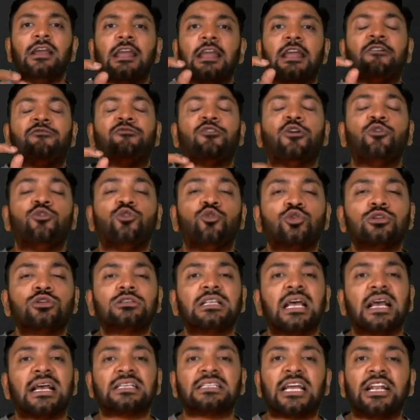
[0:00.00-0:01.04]
if you use
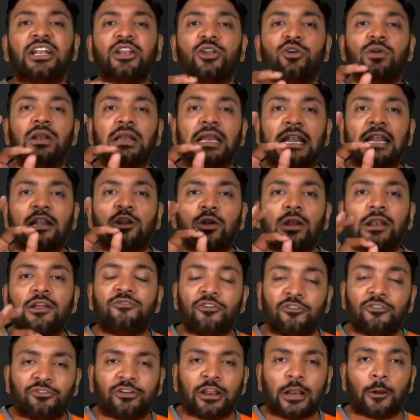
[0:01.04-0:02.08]
the asset, you will get only
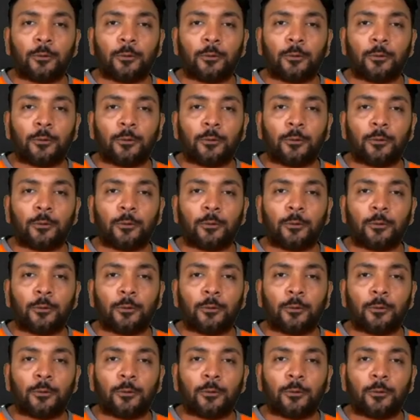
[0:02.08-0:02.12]
50